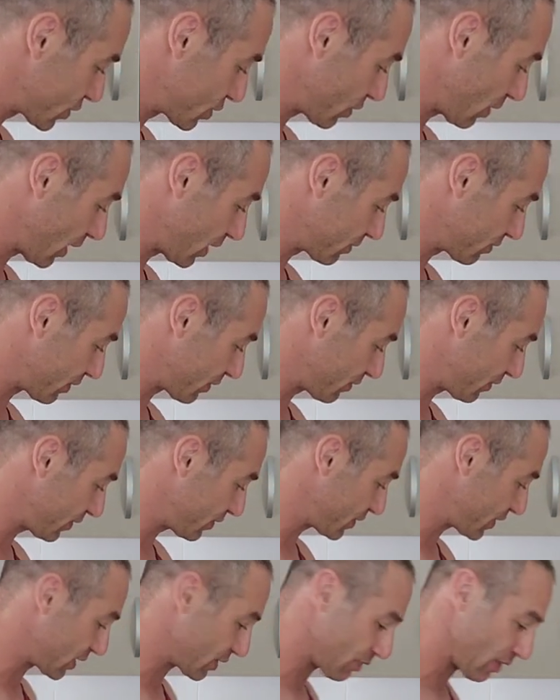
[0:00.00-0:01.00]
to
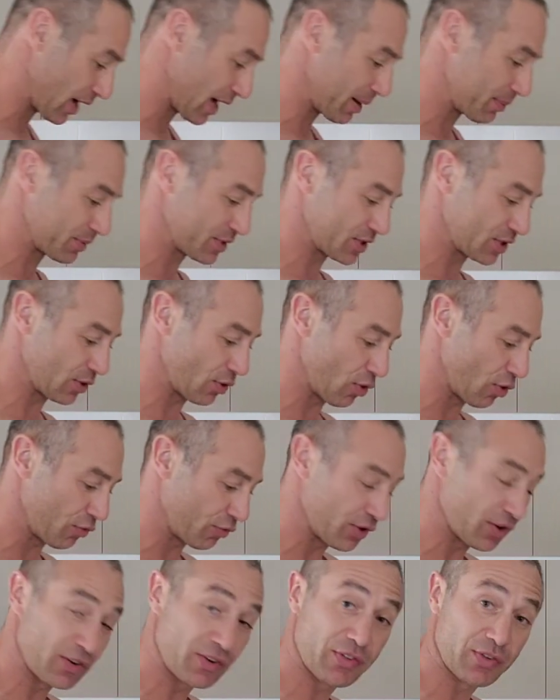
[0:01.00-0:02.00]
150 grams of
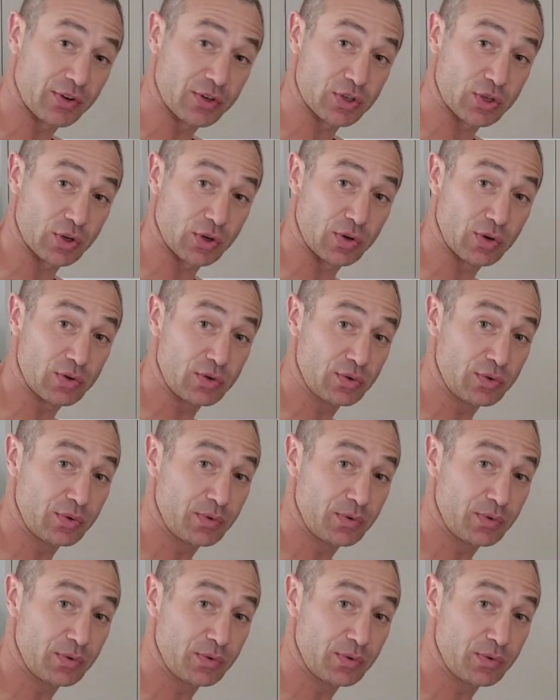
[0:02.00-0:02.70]
erythritol